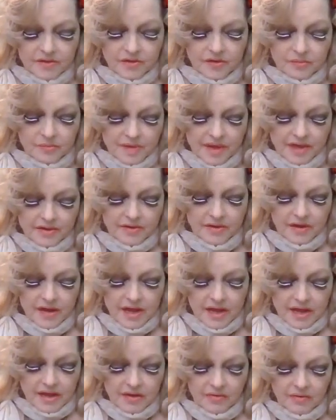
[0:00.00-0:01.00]
No matter
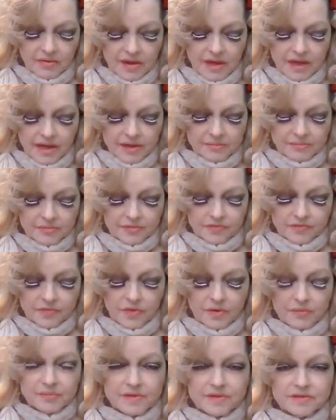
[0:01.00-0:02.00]
how I
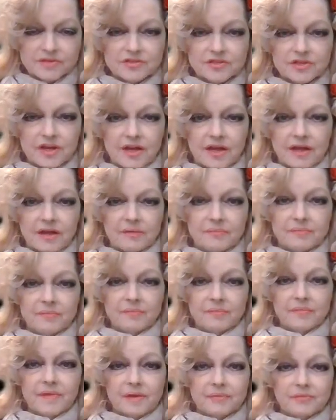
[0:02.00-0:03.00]
perform this job,
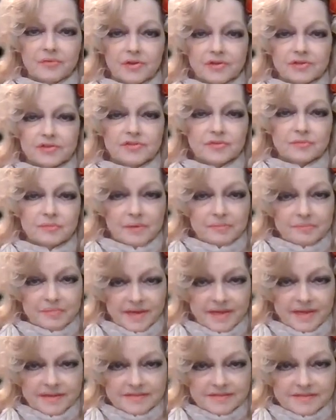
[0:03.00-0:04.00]
I'm going to do my
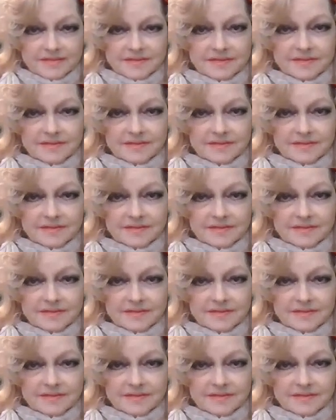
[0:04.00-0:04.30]
best.